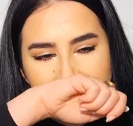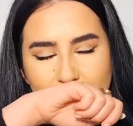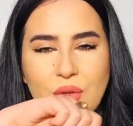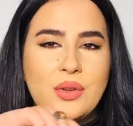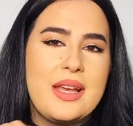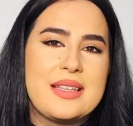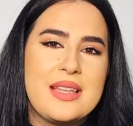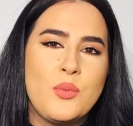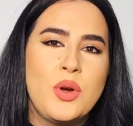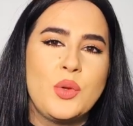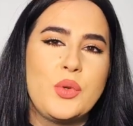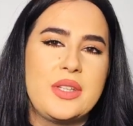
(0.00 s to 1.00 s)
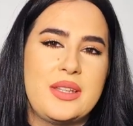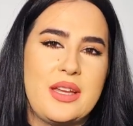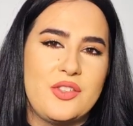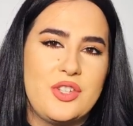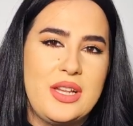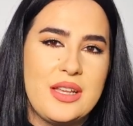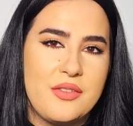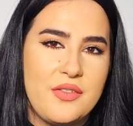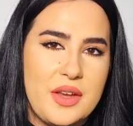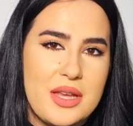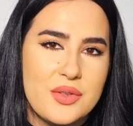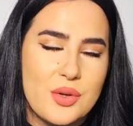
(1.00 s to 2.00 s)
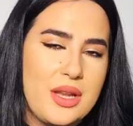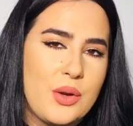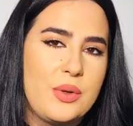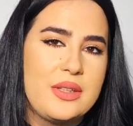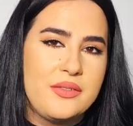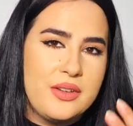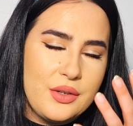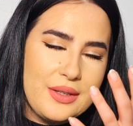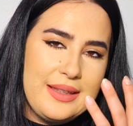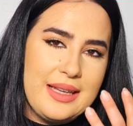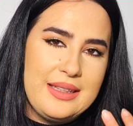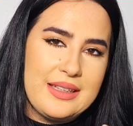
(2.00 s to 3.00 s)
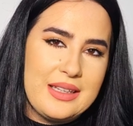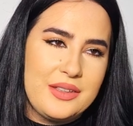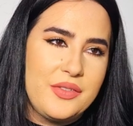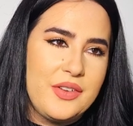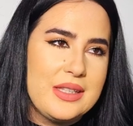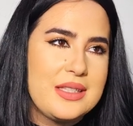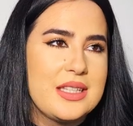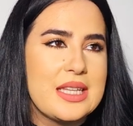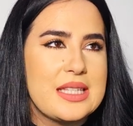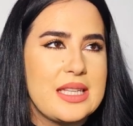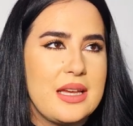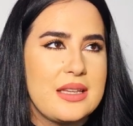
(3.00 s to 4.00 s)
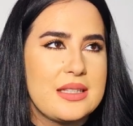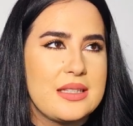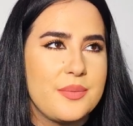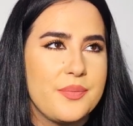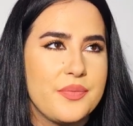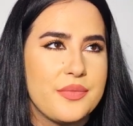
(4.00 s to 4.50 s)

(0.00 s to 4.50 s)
you know like someone with an angelic face or like with a very delicate face in a sense